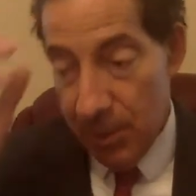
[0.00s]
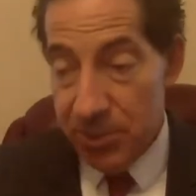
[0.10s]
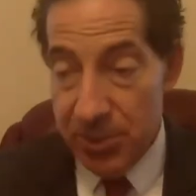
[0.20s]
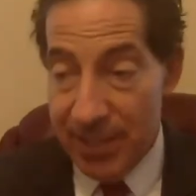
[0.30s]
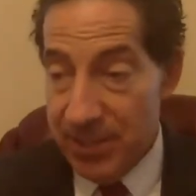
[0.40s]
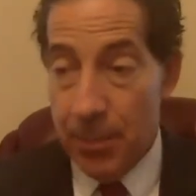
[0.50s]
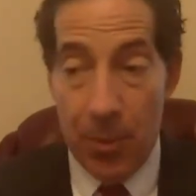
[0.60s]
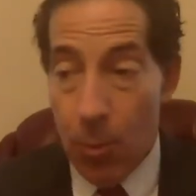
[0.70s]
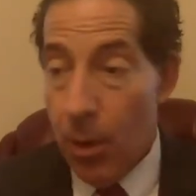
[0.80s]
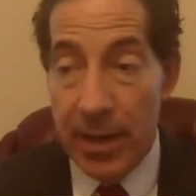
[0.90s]
So that's number
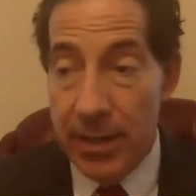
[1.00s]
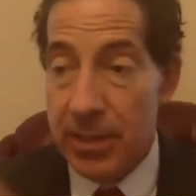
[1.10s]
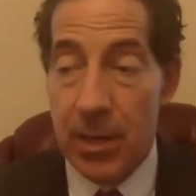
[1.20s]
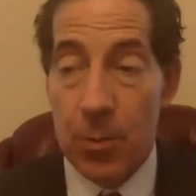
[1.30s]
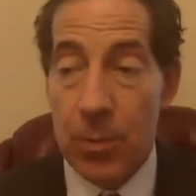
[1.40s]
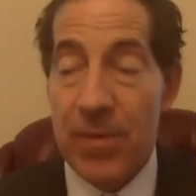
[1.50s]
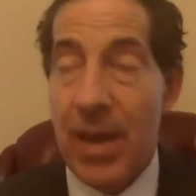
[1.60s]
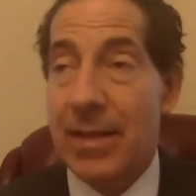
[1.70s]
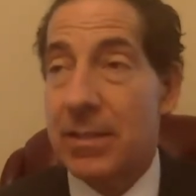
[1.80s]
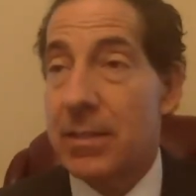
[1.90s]
one. We've
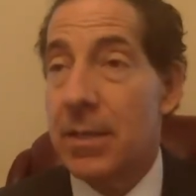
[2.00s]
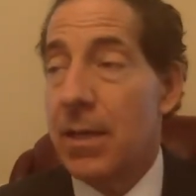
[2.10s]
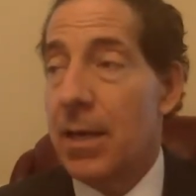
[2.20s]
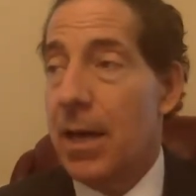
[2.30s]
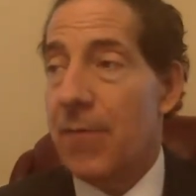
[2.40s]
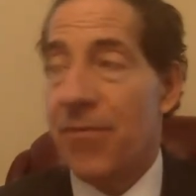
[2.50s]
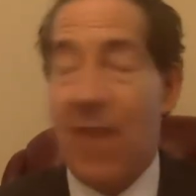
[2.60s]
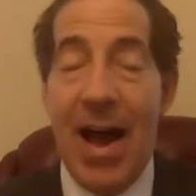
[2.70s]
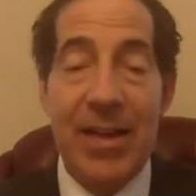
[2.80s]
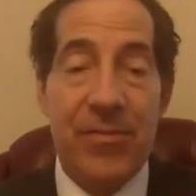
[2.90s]
gotten
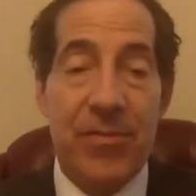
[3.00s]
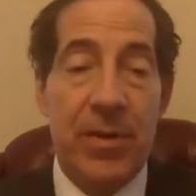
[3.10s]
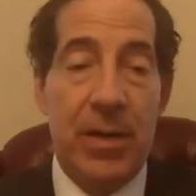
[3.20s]
5